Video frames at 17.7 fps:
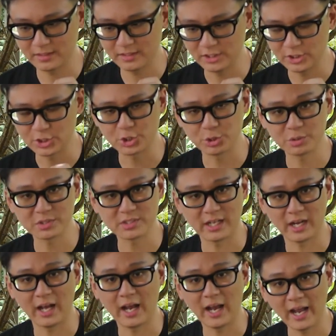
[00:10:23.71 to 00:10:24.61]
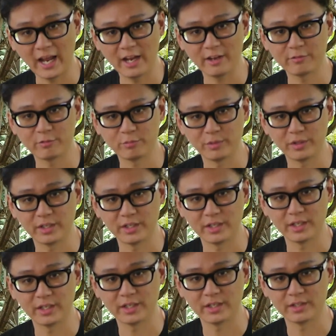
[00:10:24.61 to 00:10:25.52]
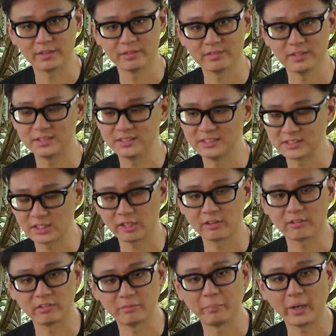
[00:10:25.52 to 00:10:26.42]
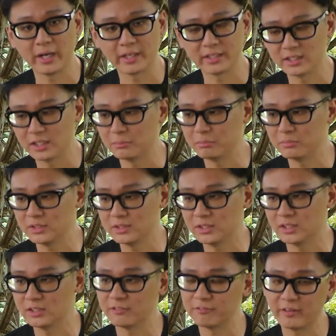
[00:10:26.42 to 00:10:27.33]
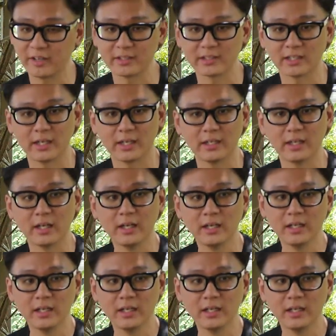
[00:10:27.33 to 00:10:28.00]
issues that I have with the design of the bike, namely in the fact that